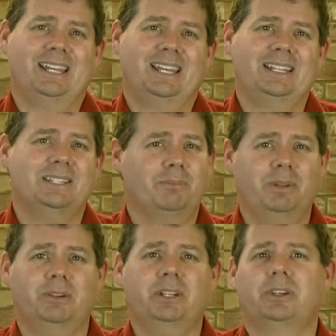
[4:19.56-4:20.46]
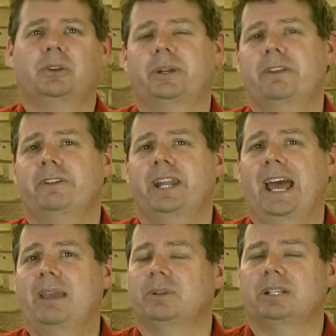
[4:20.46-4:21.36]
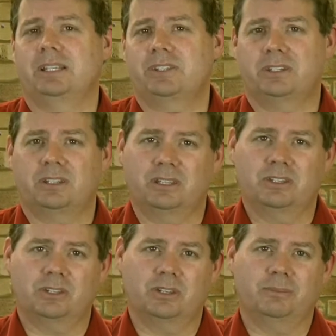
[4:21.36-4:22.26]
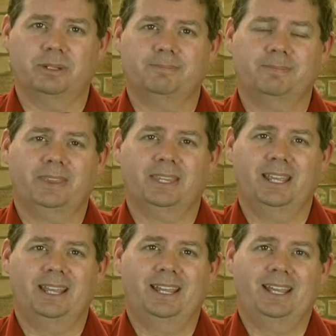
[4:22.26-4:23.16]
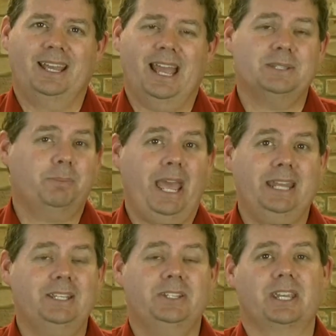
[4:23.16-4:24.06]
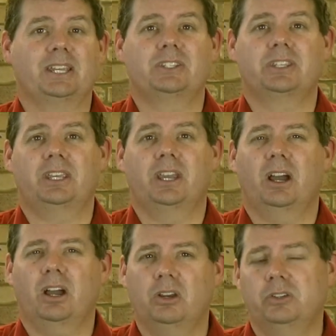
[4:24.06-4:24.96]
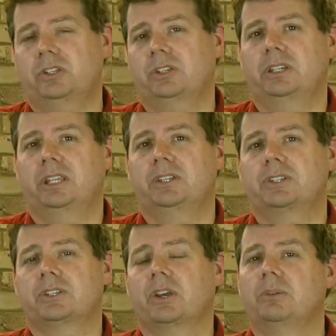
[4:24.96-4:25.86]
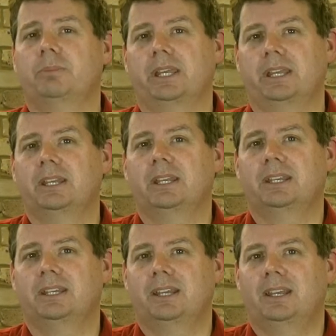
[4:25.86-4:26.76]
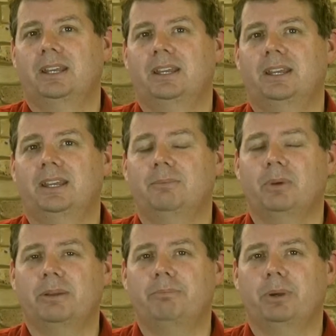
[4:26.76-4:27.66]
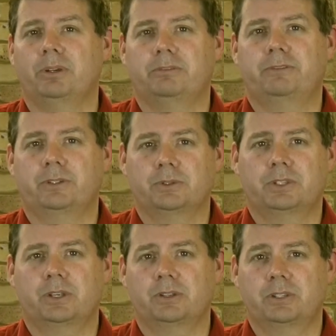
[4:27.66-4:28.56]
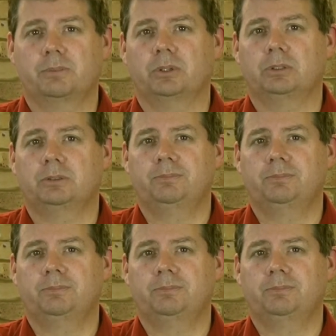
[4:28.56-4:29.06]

it's a miracle you're even able to listen to this sermon. As Paddy says, the ocean is so big and my boat feels so small.